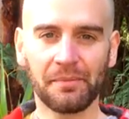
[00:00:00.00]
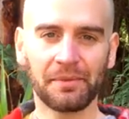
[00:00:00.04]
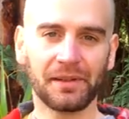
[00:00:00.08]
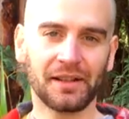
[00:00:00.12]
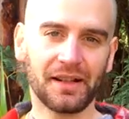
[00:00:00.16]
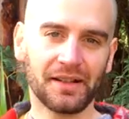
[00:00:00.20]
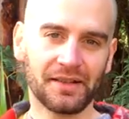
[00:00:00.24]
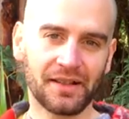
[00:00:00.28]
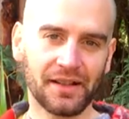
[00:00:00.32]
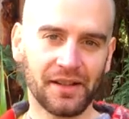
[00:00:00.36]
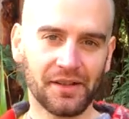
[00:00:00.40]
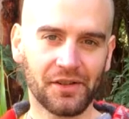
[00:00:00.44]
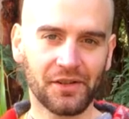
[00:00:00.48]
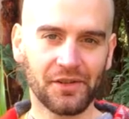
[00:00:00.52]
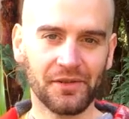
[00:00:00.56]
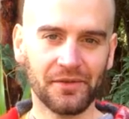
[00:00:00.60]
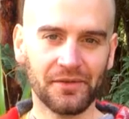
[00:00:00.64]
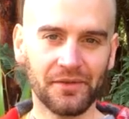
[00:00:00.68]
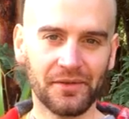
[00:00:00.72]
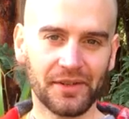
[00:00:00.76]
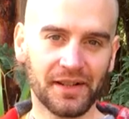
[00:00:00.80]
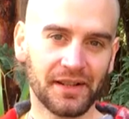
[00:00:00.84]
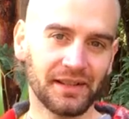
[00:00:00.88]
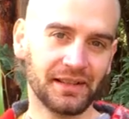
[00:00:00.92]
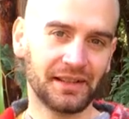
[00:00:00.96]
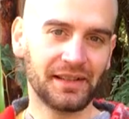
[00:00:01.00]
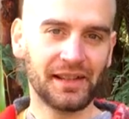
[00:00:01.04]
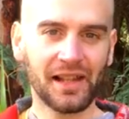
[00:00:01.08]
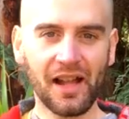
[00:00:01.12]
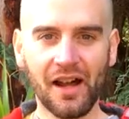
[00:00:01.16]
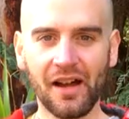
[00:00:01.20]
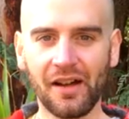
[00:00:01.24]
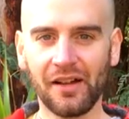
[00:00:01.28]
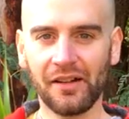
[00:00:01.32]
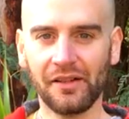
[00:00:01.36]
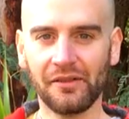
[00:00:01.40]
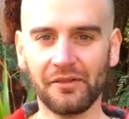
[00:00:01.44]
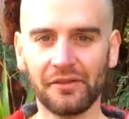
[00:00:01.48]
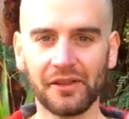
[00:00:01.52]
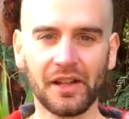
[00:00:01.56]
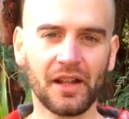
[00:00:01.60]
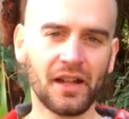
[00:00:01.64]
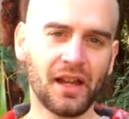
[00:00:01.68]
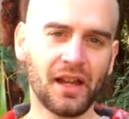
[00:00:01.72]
plus issues, love,